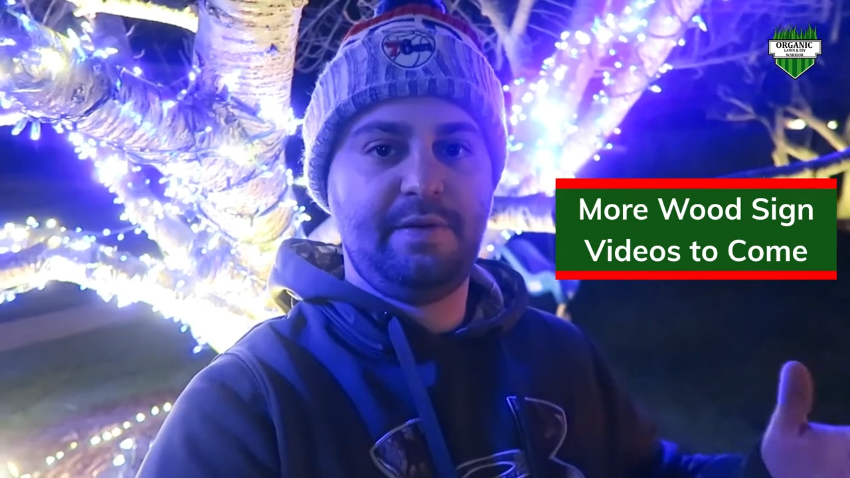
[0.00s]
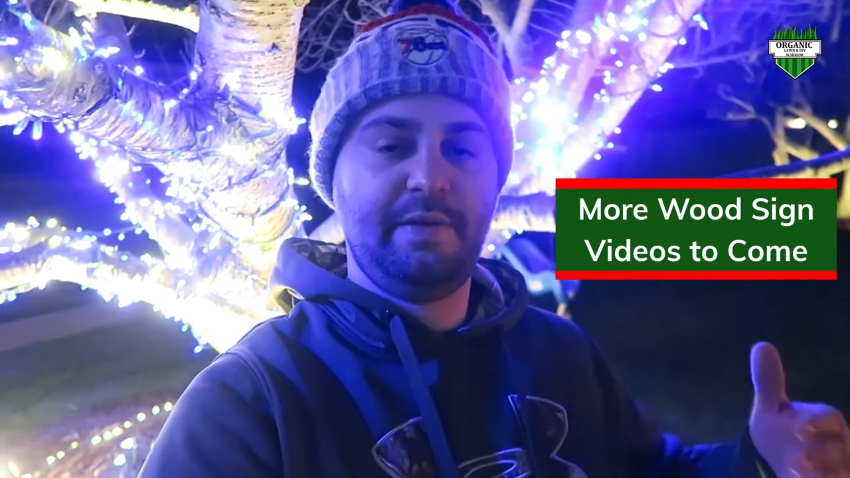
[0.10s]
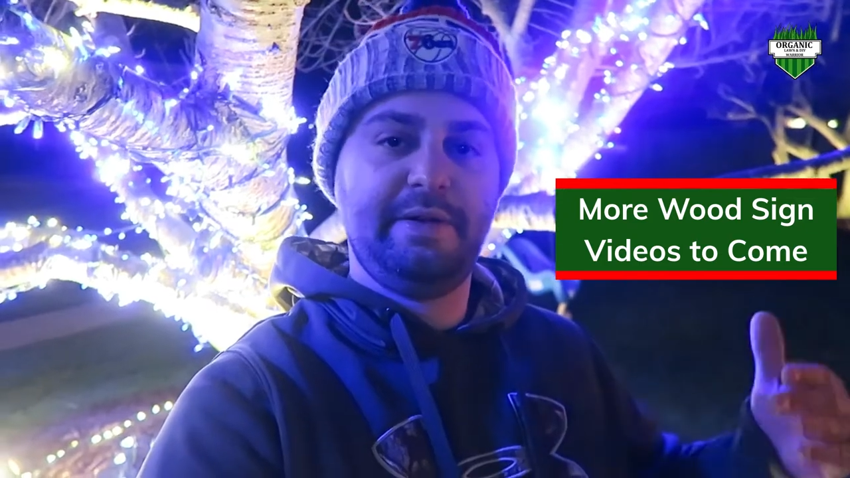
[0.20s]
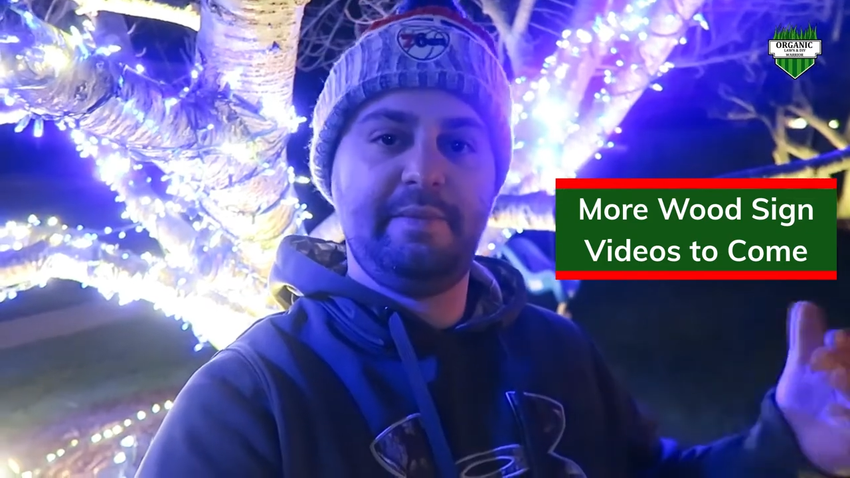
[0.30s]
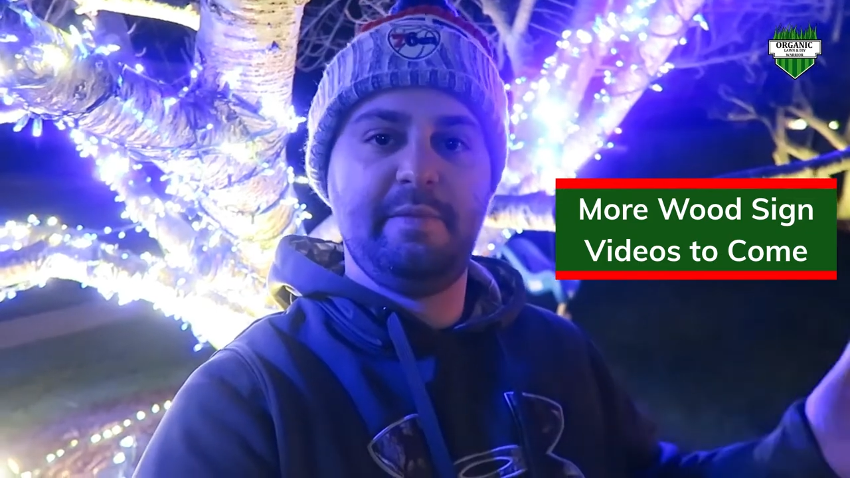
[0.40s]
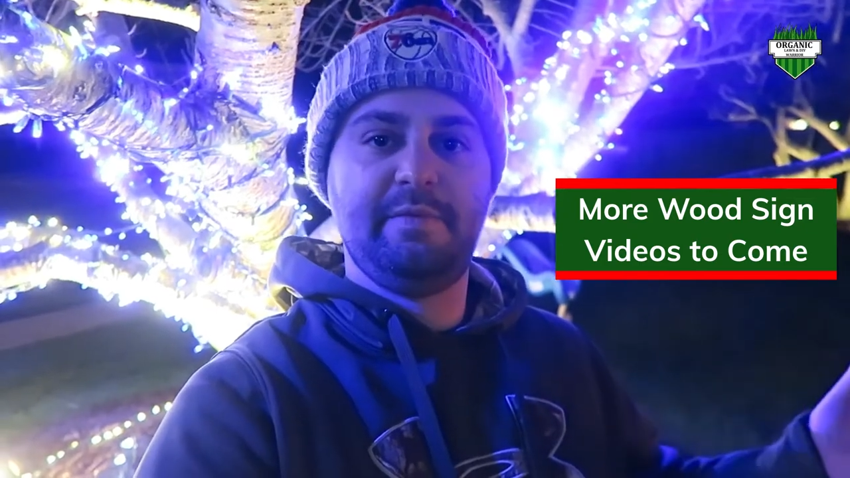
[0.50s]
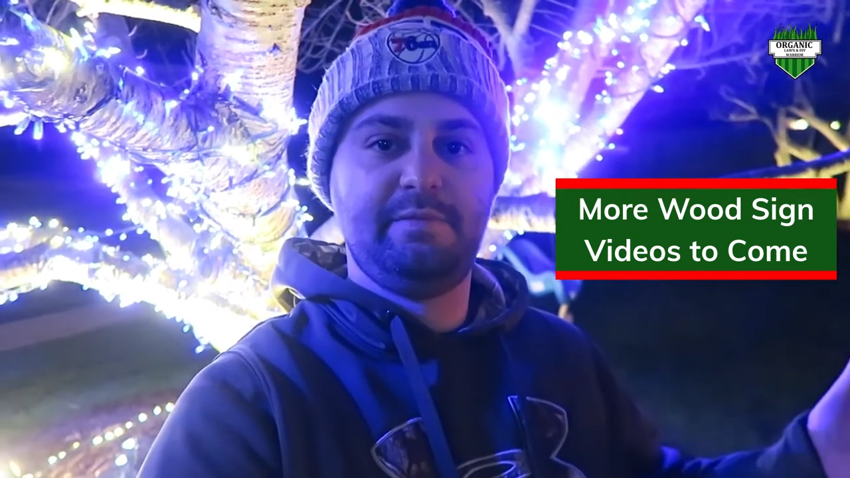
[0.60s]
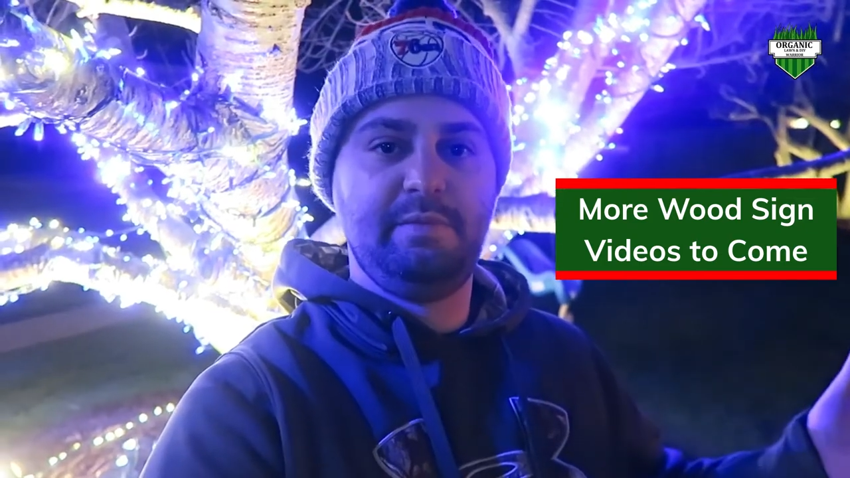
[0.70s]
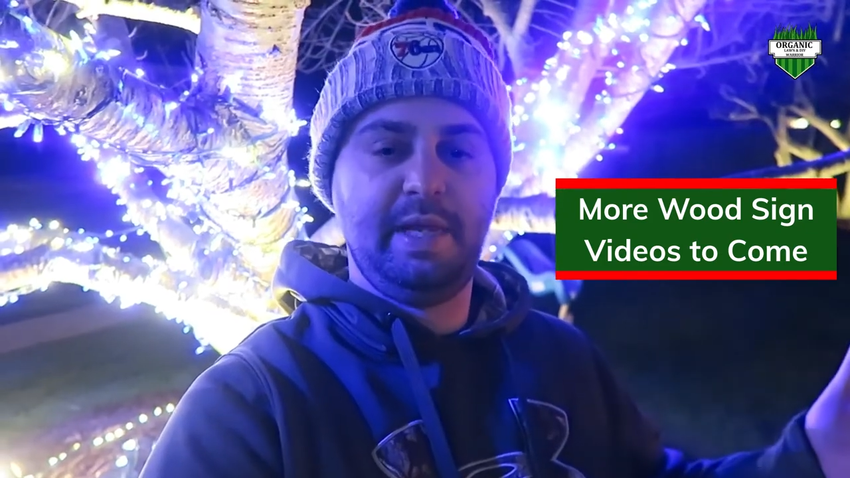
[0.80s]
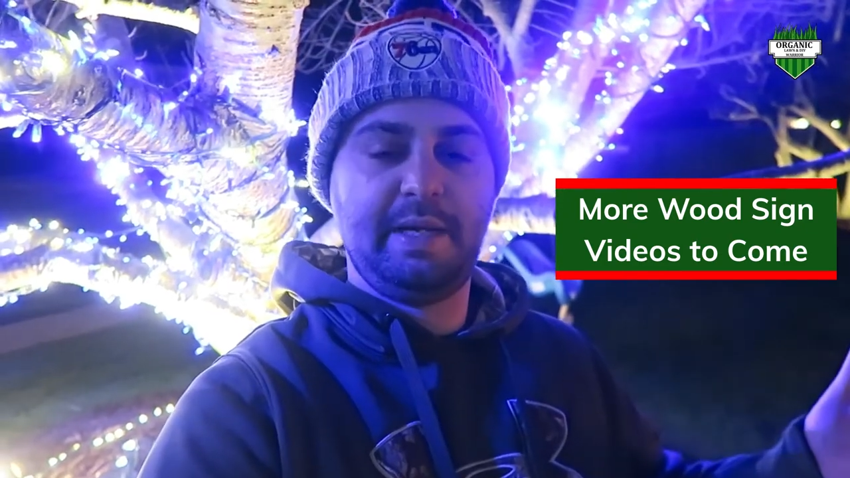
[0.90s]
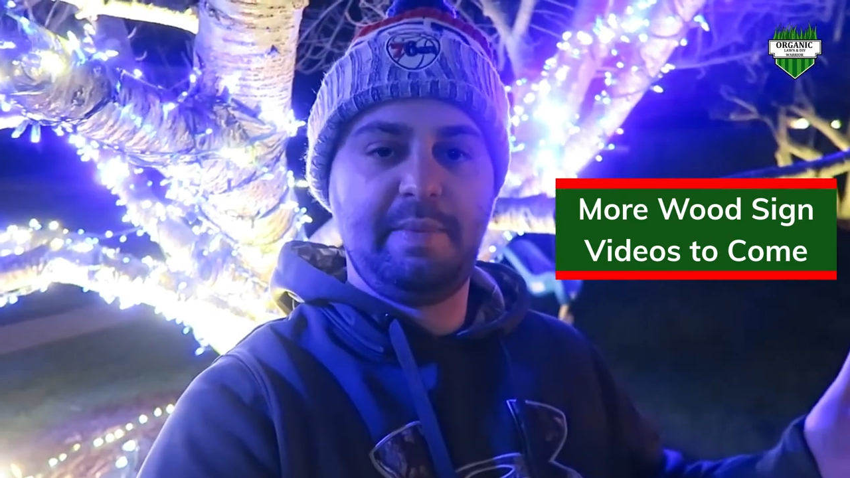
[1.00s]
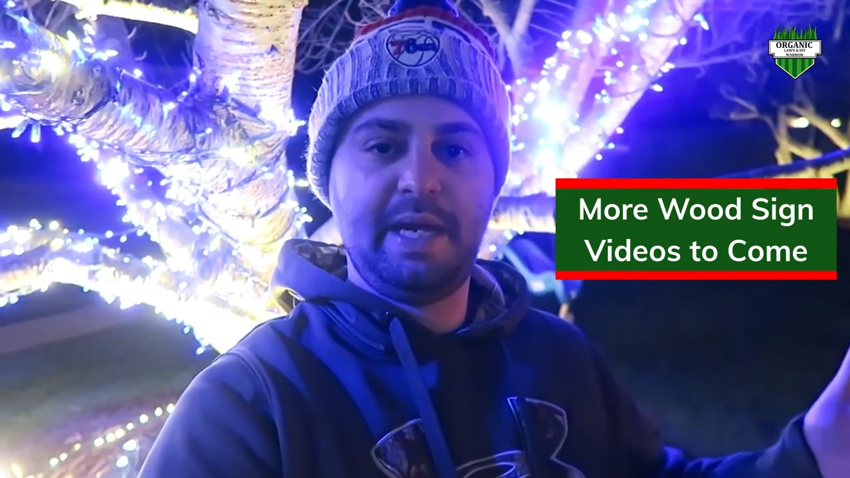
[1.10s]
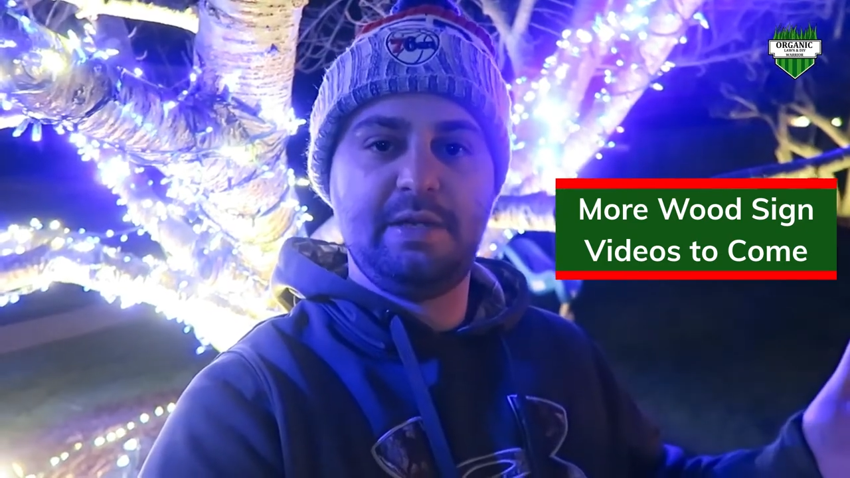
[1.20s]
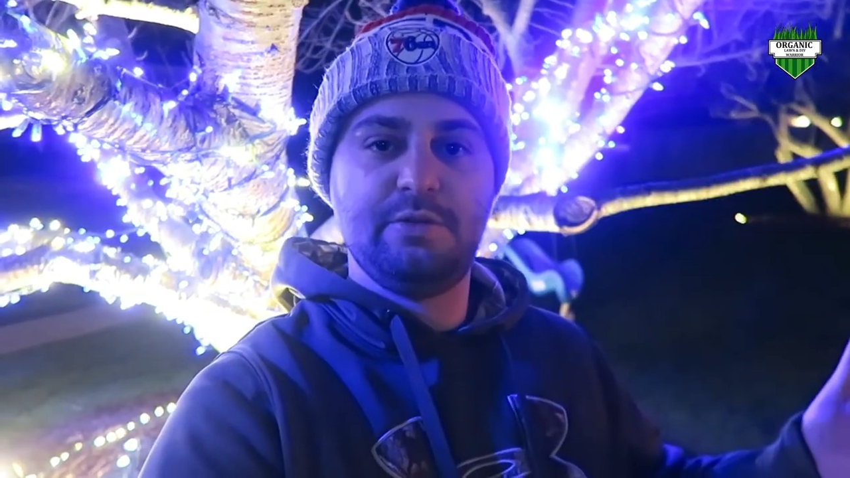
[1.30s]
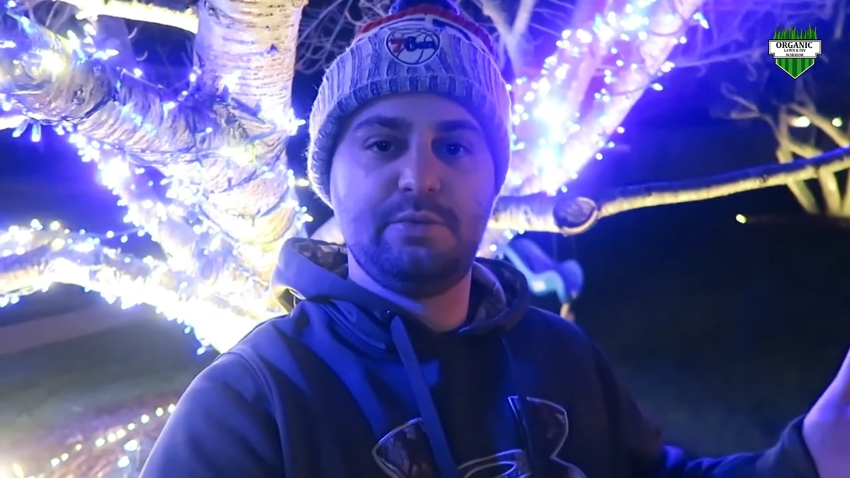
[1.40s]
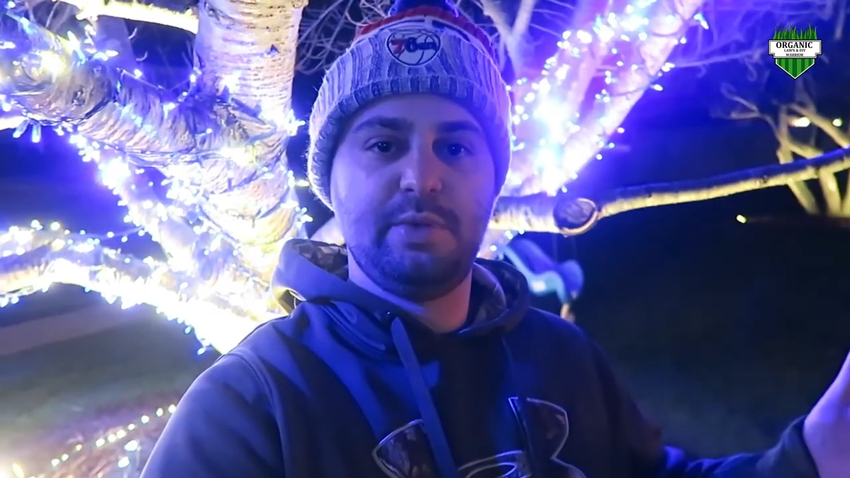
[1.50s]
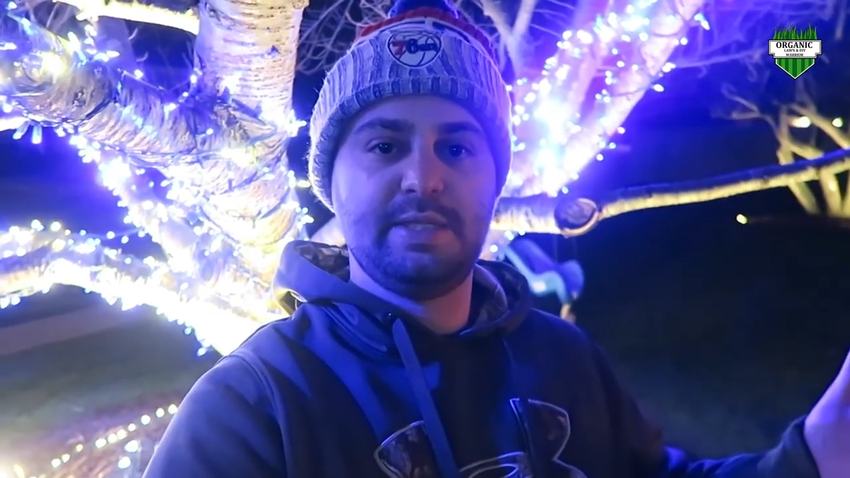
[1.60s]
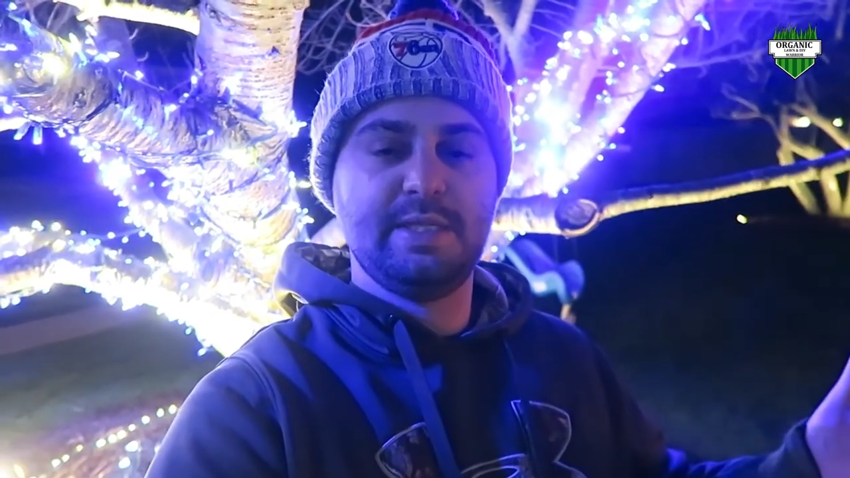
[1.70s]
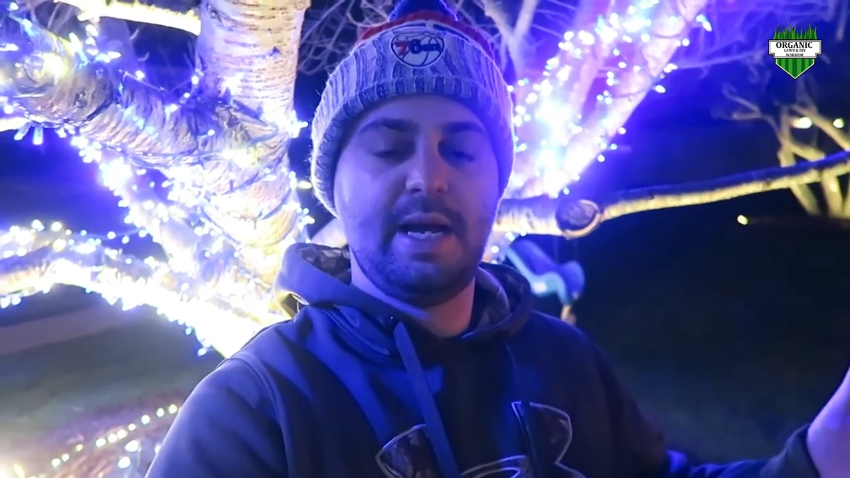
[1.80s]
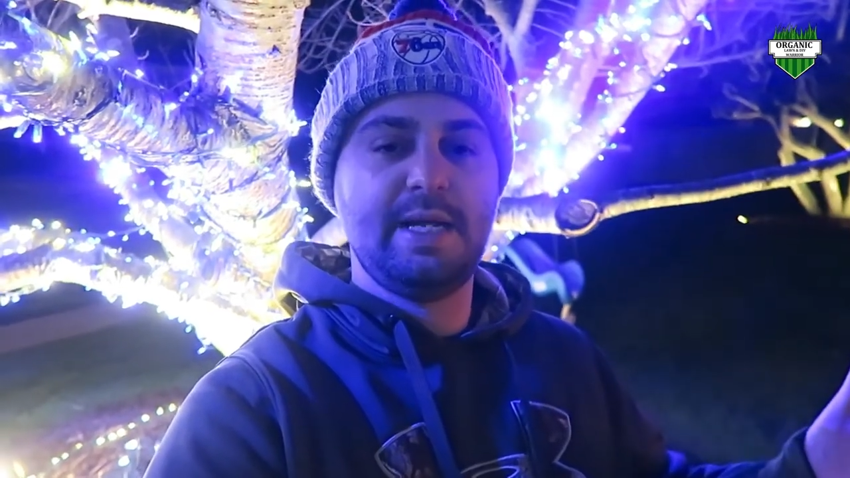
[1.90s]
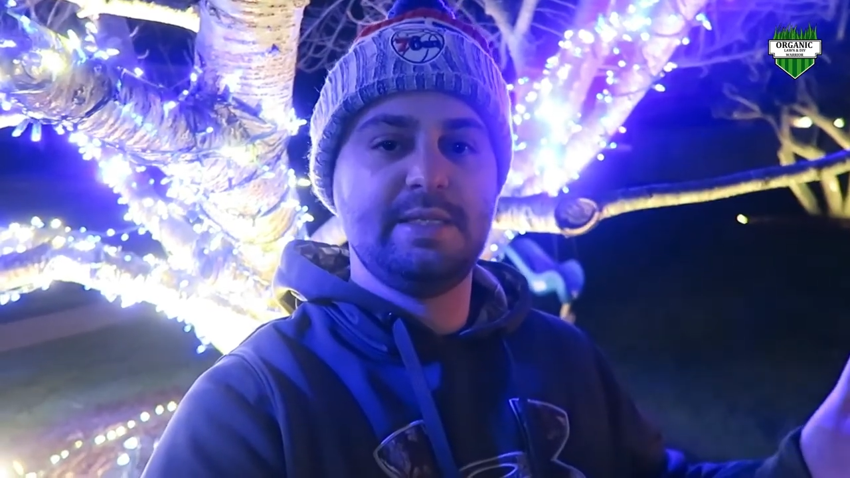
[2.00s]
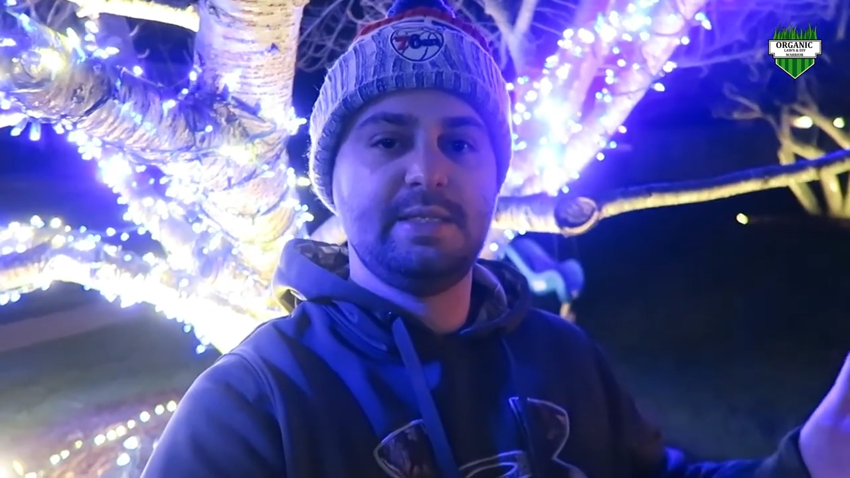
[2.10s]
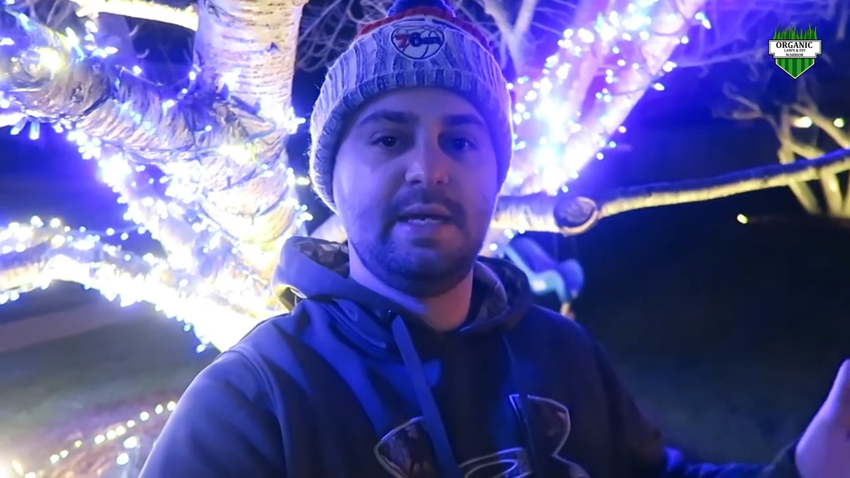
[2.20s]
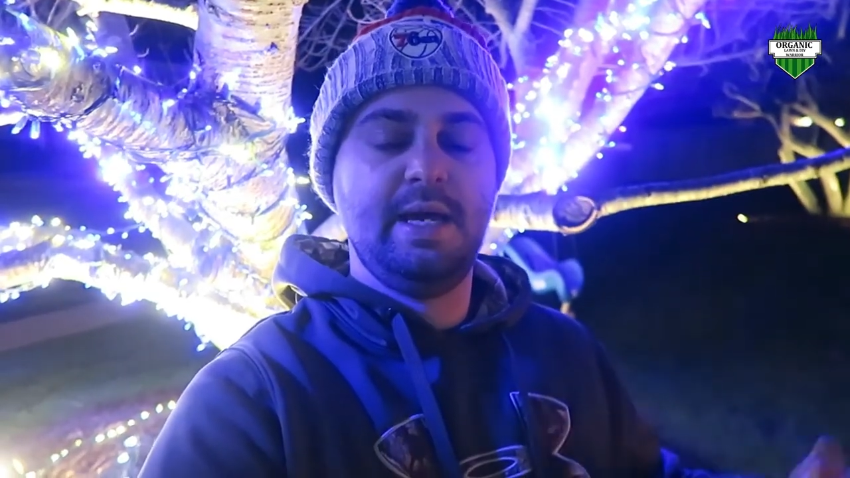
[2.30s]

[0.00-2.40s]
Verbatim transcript: I really like making those wood signs.